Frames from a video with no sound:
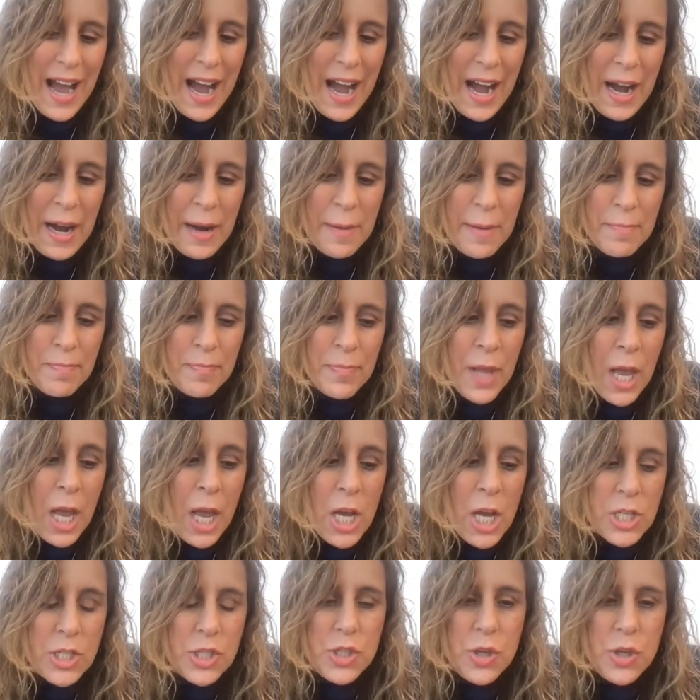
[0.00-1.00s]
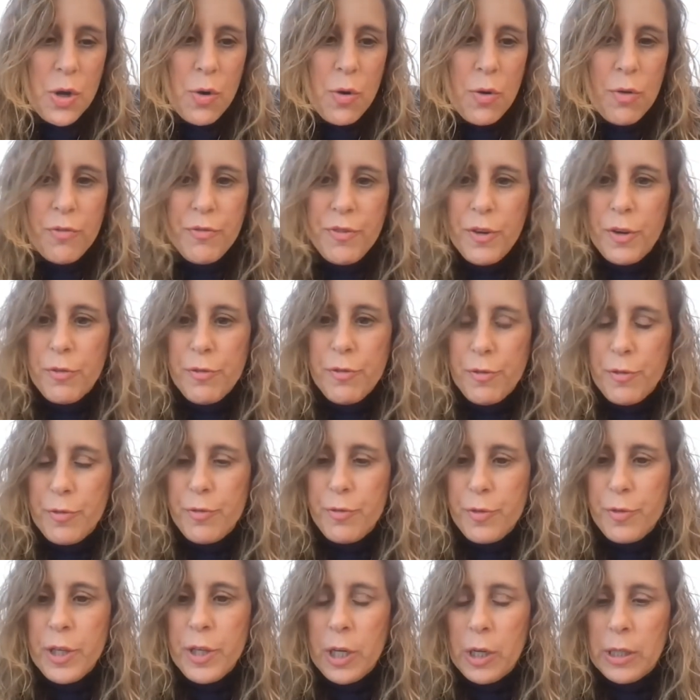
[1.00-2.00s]
Um, so feel,
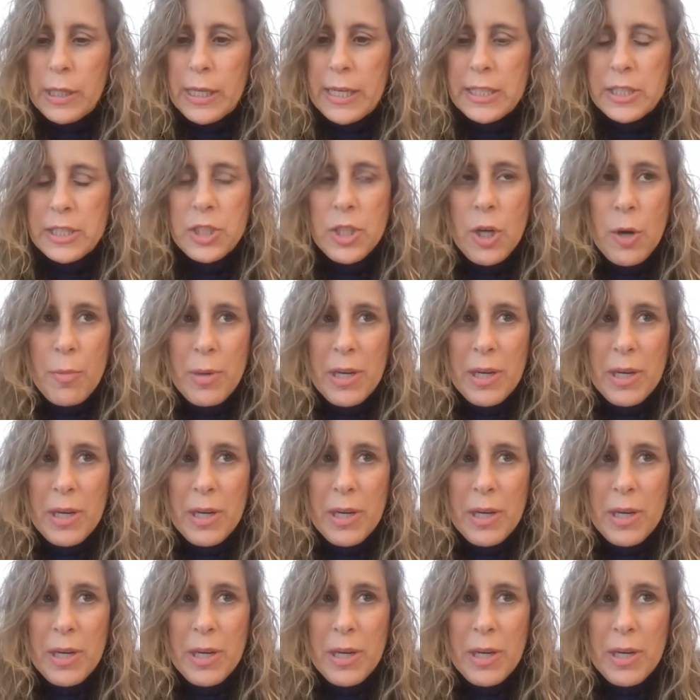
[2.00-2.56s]
you know, let us know,